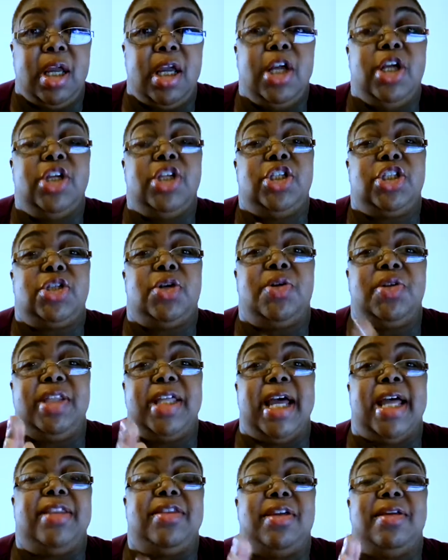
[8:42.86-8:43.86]
so
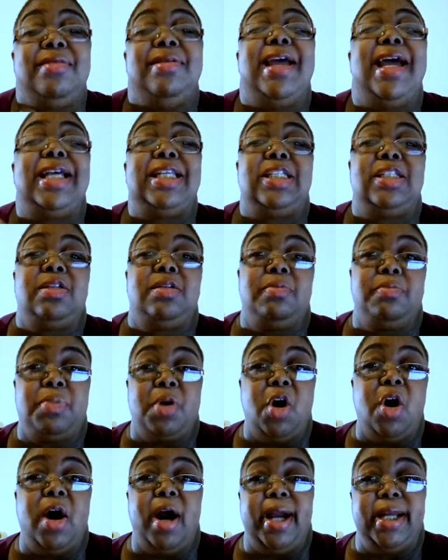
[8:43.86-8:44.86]
that the next
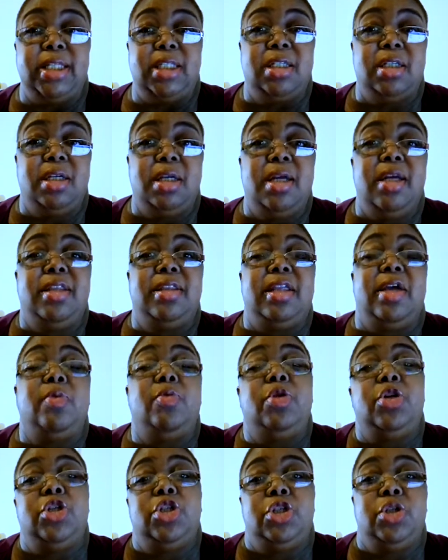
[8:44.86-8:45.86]
part that
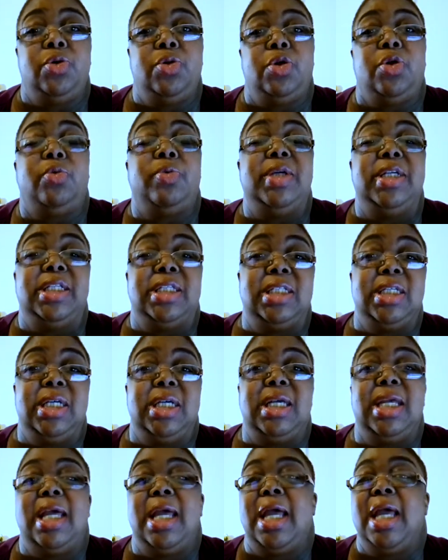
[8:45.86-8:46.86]
we shoot or we
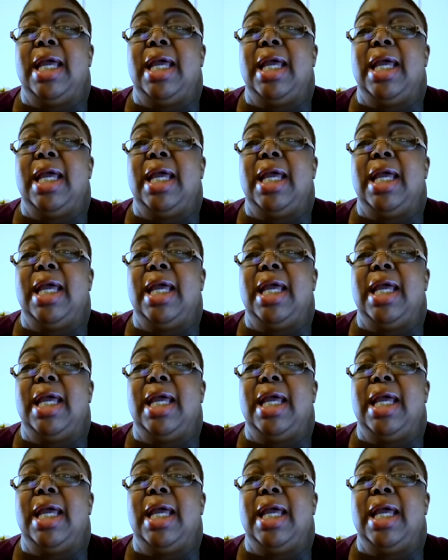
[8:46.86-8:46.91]
see